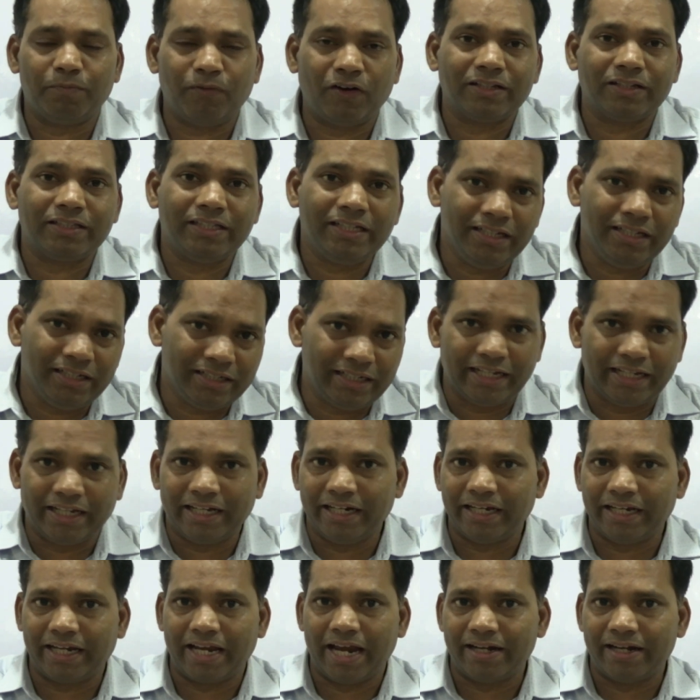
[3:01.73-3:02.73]
for the
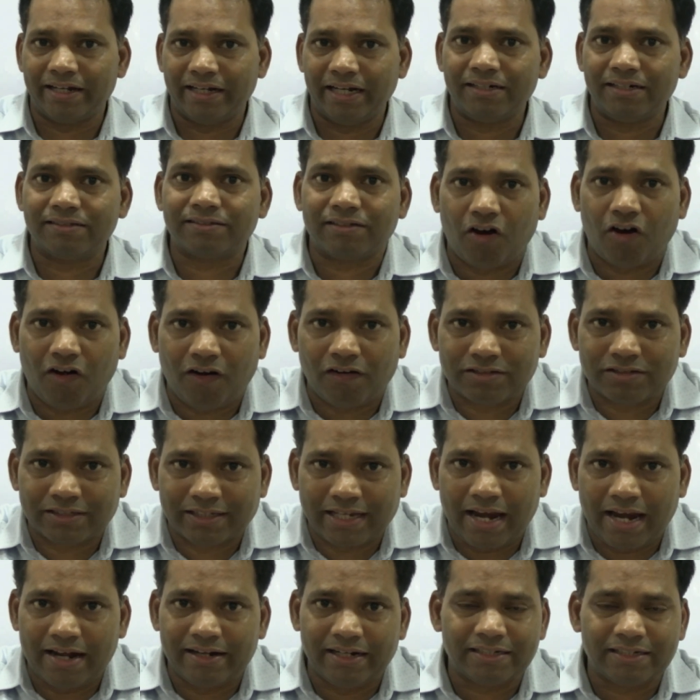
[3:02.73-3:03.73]
degree candidates, arts
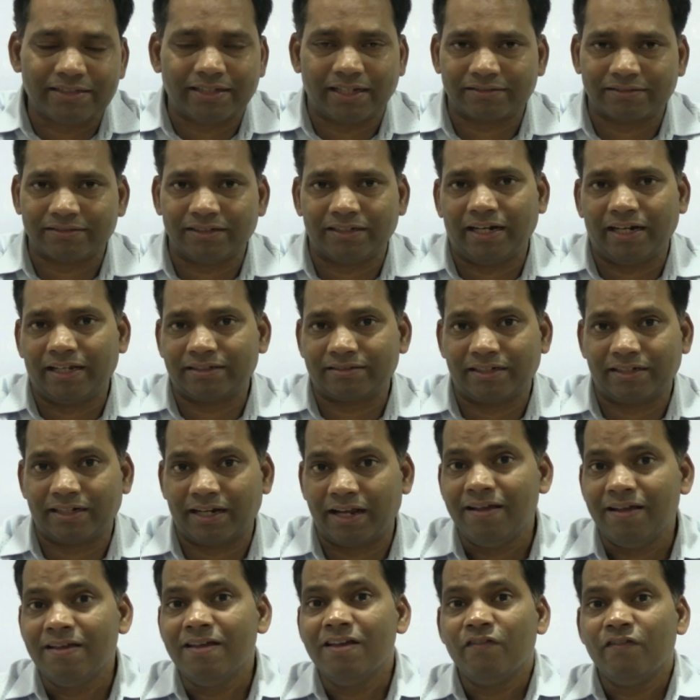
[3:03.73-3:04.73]
candidates, etc., etc.